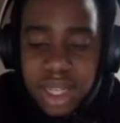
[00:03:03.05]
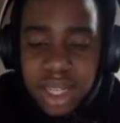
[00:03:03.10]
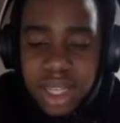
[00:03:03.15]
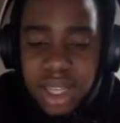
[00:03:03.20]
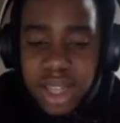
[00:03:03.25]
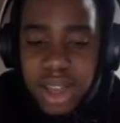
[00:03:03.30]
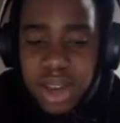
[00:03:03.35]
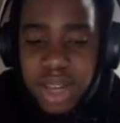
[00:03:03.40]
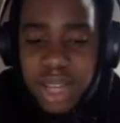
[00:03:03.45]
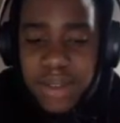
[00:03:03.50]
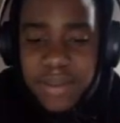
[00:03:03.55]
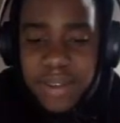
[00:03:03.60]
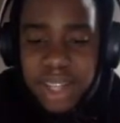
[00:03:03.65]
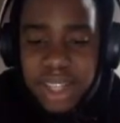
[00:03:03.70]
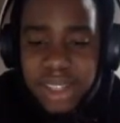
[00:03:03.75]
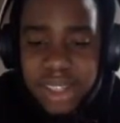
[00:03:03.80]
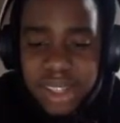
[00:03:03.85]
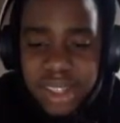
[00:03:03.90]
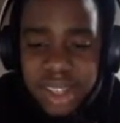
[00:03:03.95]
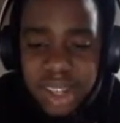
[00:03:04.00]
Their
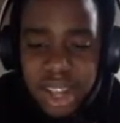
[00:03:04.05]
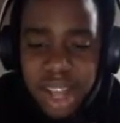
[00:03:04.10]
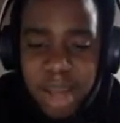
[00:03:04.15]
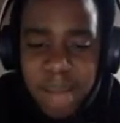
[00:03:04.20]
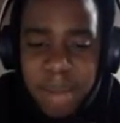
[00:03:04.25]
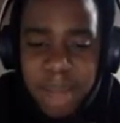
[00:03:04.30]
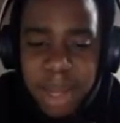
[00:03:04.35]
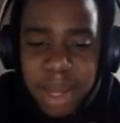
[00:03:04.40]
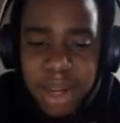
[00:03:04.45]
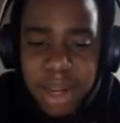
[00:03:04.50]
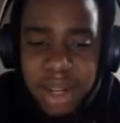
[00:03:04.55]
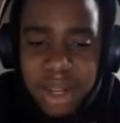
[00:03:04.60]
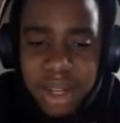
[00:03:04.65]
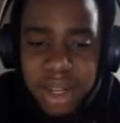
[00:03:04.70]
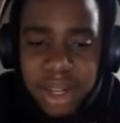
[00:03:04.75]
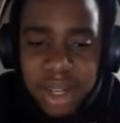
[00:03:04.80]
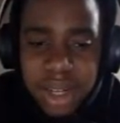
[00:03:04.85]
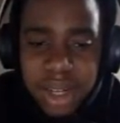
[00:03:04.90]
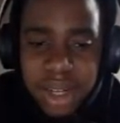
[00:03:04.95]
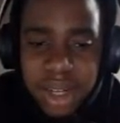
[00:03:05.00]
defense is a lot better.
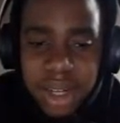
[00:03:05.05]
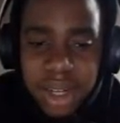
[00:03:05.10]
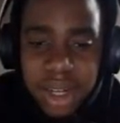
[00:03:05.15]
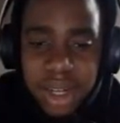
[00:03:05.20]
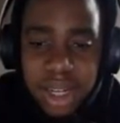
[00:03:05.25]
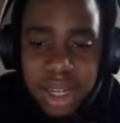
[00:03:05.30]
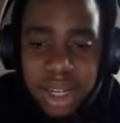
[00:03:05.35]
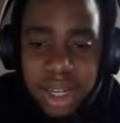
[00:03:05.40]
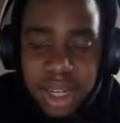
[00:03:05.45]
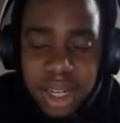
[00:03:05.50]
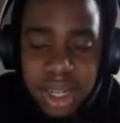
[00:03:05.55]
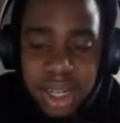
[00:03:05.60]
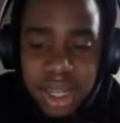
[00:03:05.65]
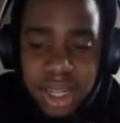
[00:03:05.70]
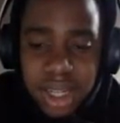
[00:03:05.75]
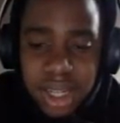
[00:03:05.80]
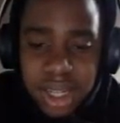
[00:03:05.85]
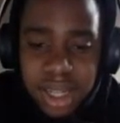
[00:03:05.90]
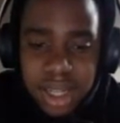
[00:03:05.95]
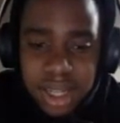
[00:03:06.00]

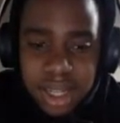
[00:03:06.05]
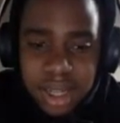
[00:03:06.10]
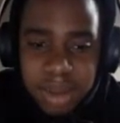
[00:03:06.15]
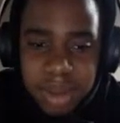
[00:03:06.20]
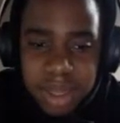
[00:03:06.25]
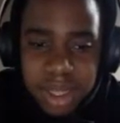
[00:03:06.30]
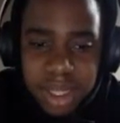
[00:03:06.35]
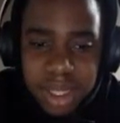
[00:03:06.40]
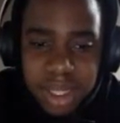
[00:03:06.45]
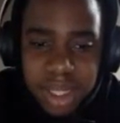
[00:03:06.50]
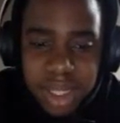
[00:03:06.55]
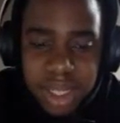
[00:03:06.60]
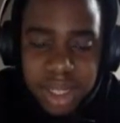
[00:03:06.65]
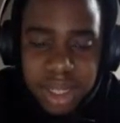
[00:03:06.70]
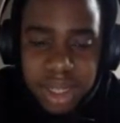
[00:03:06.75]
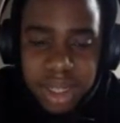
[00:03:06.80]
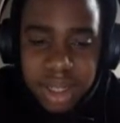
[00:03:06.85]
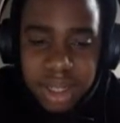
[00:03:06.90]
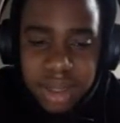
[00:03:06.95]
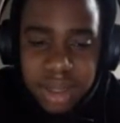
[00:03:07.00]
Let me see
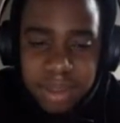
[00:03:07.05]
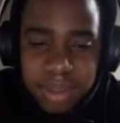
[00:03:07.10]
here.